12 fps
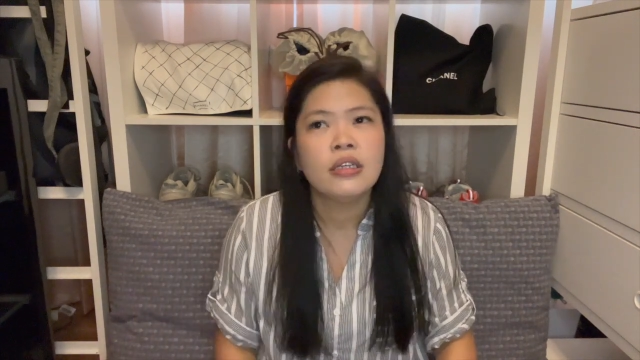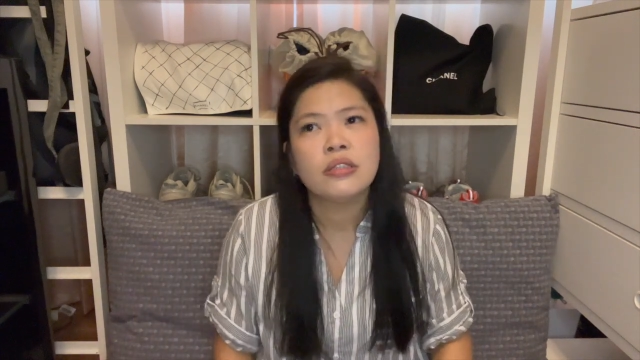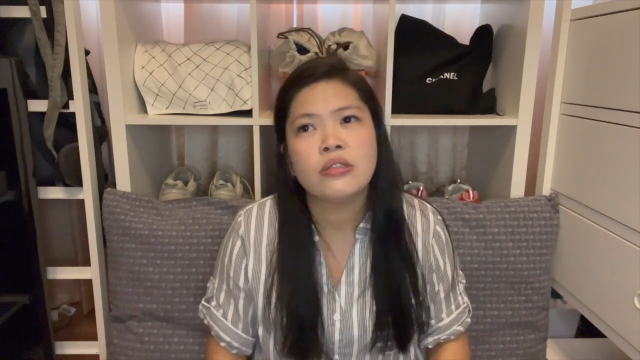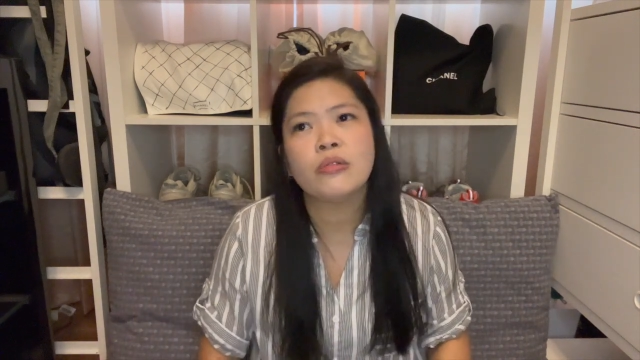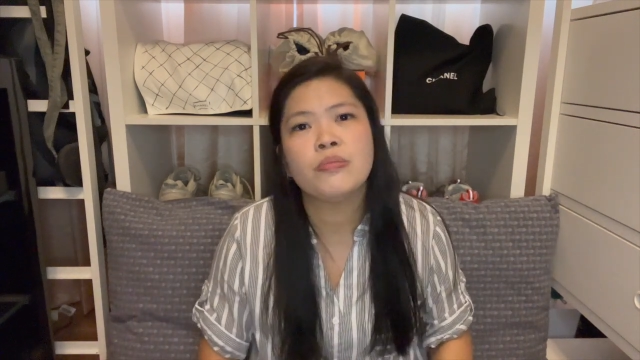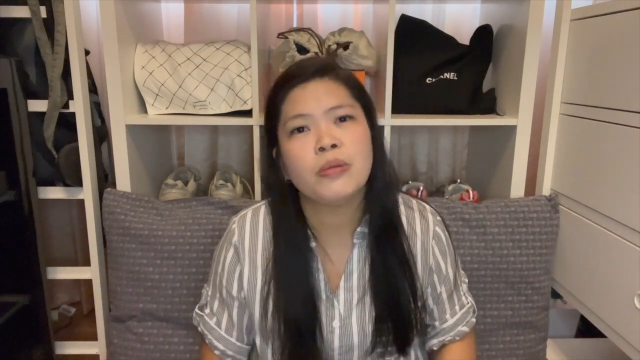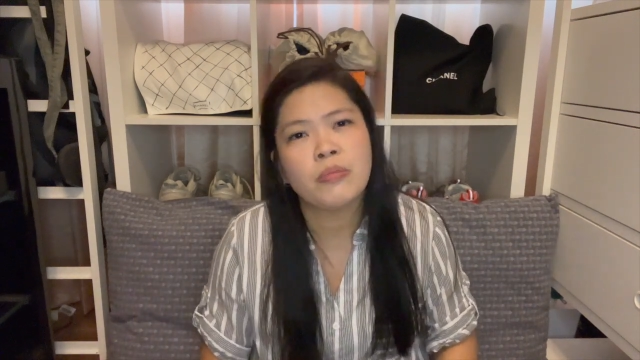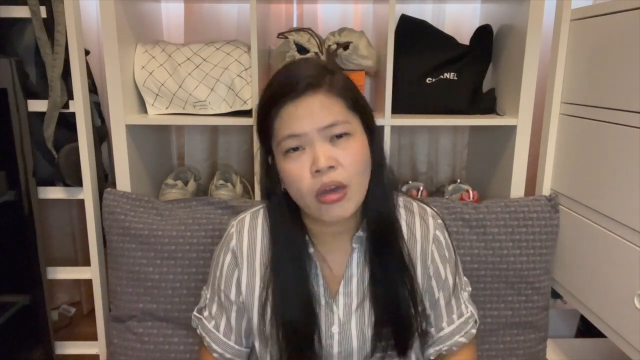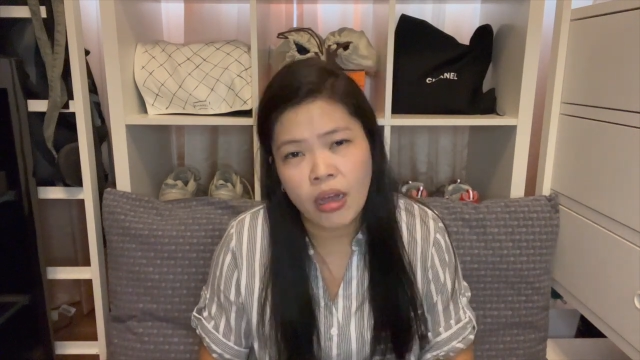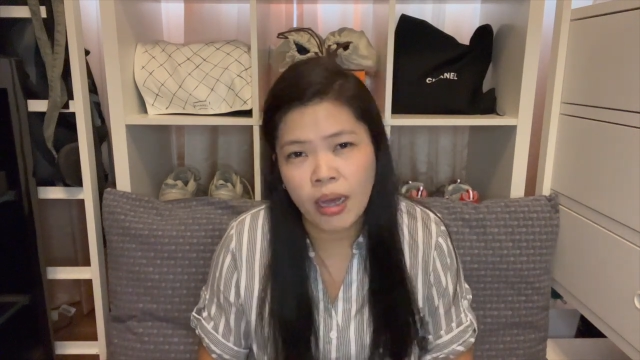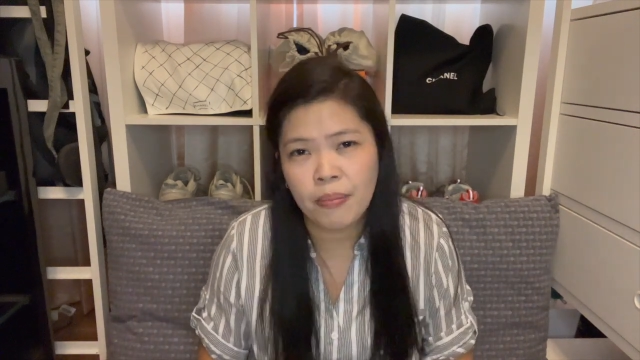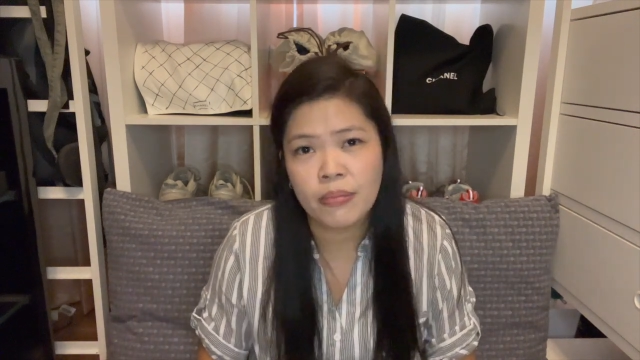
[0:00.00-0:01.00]
So be
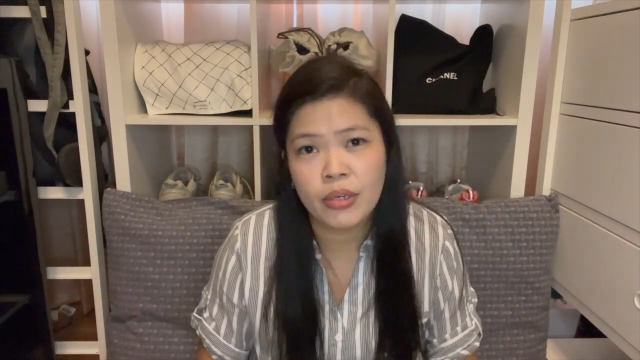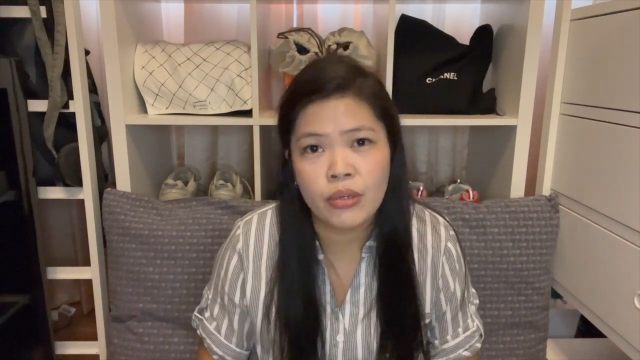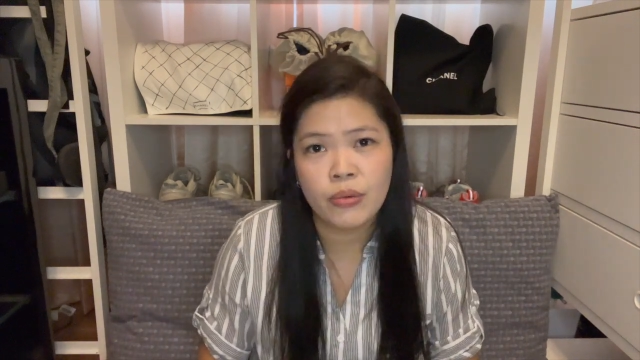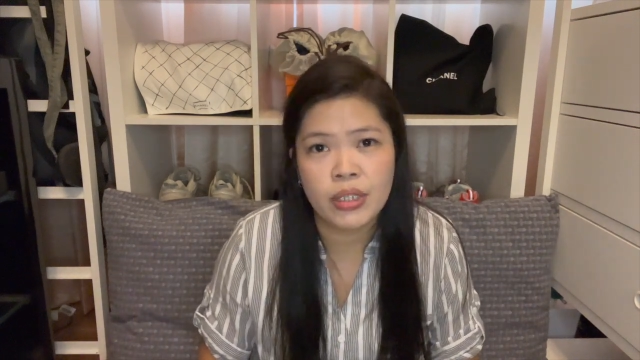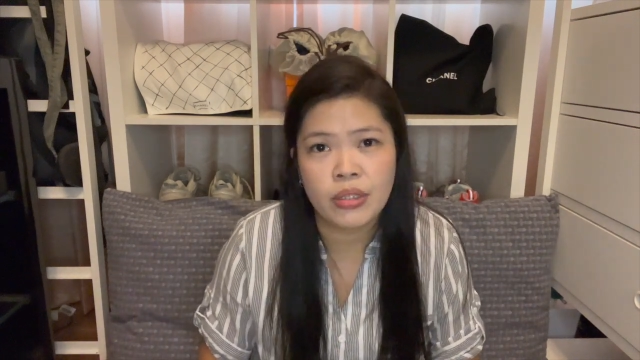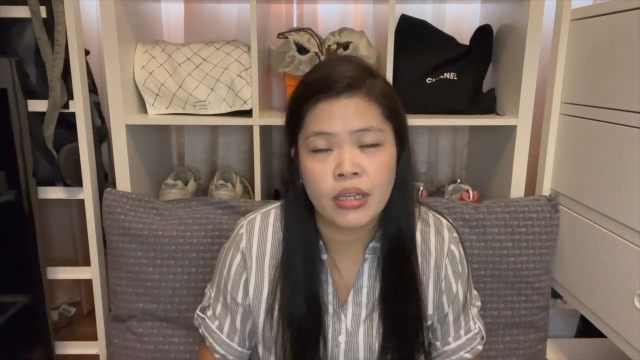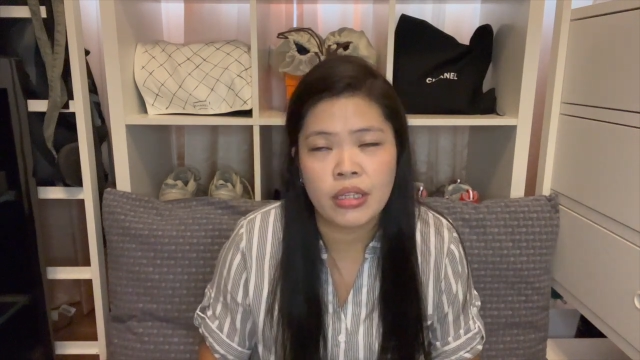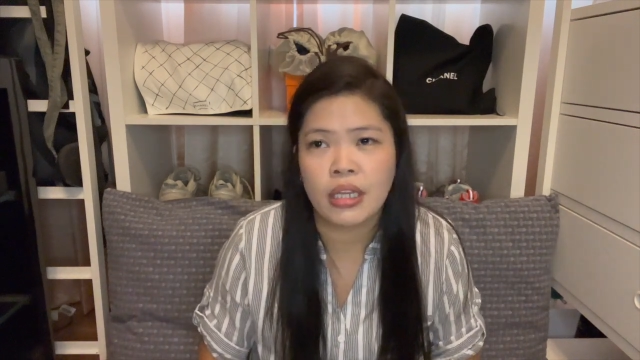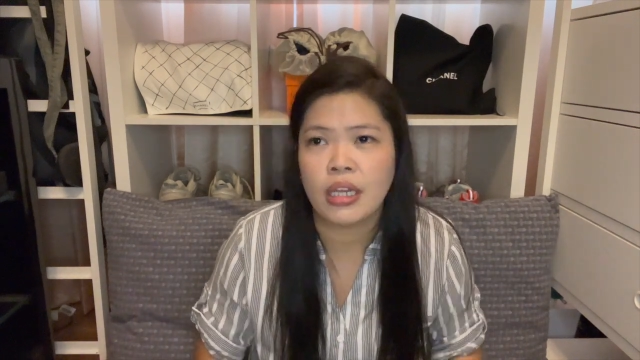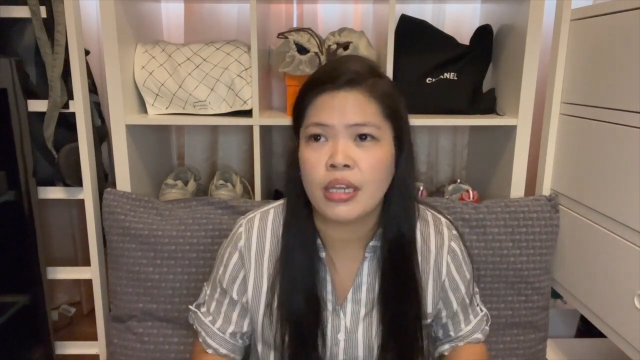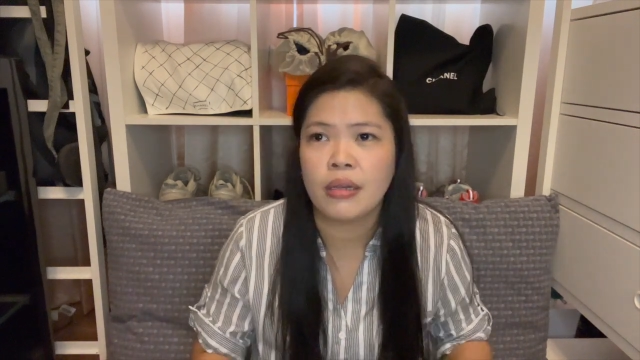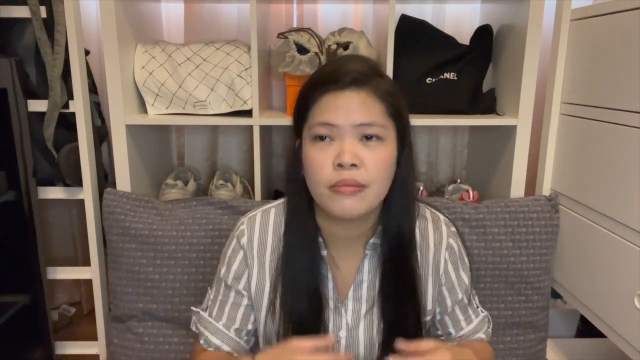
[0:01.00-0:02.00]
more humble when you're
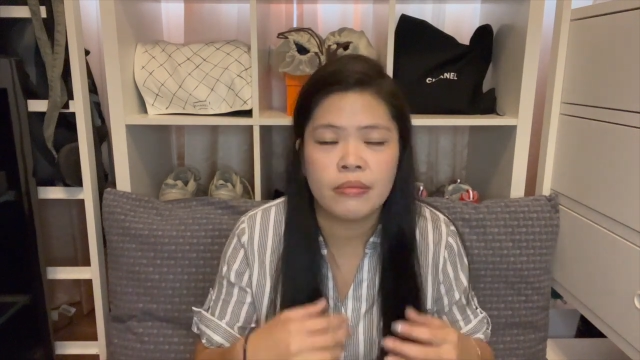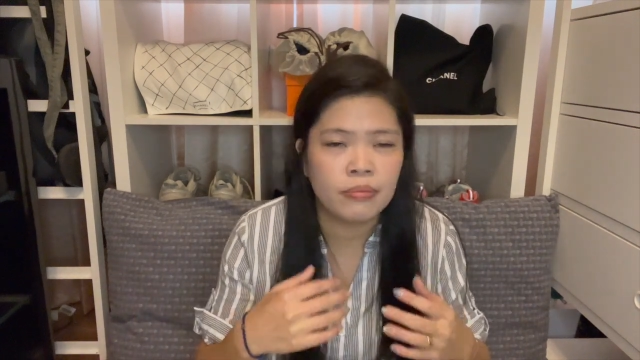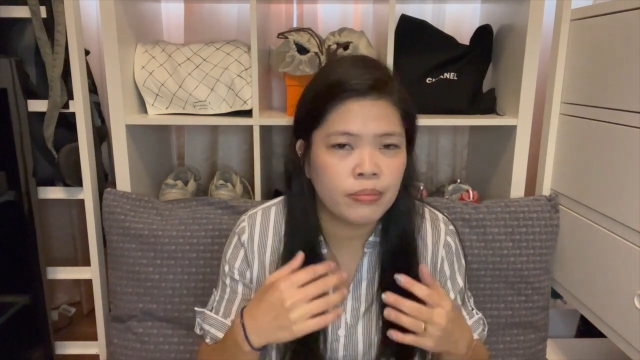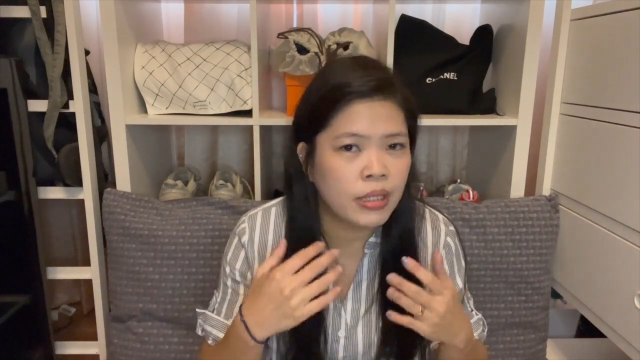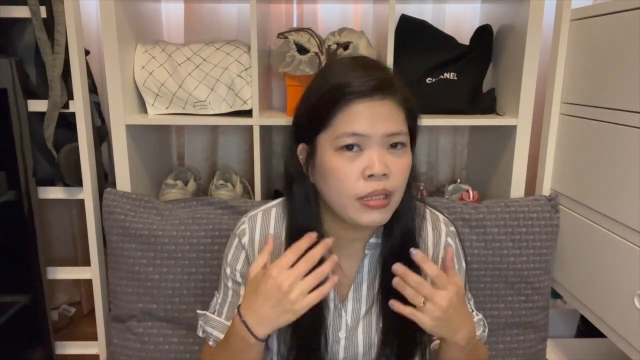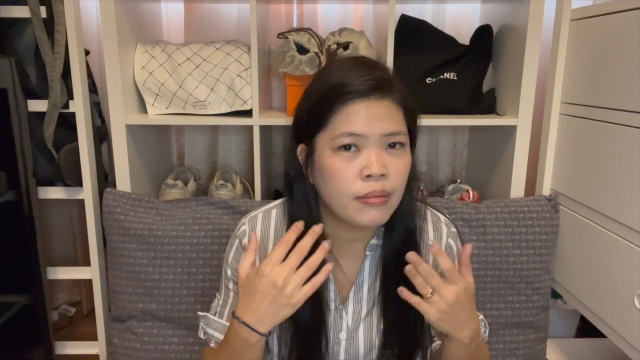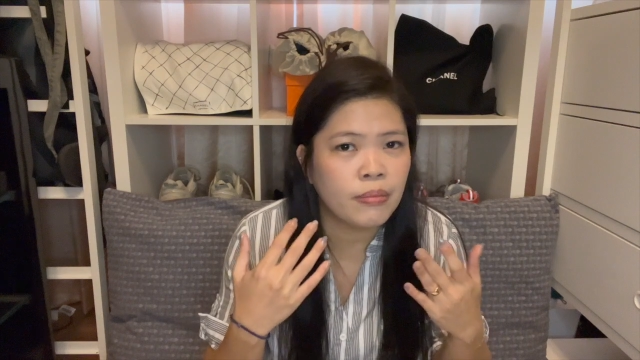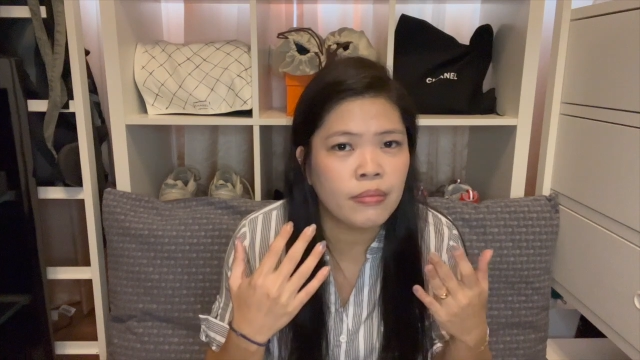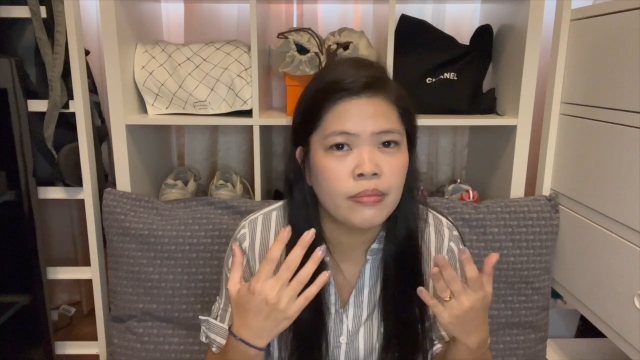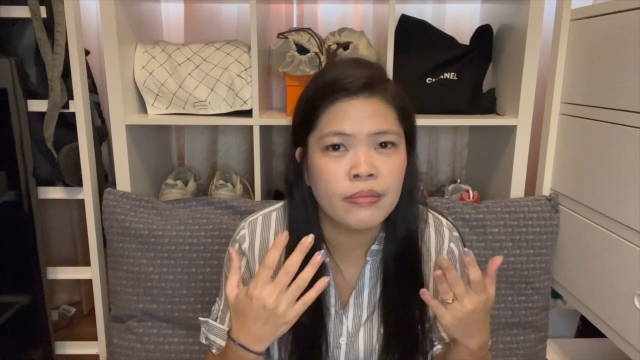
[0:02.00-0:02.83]
there. Be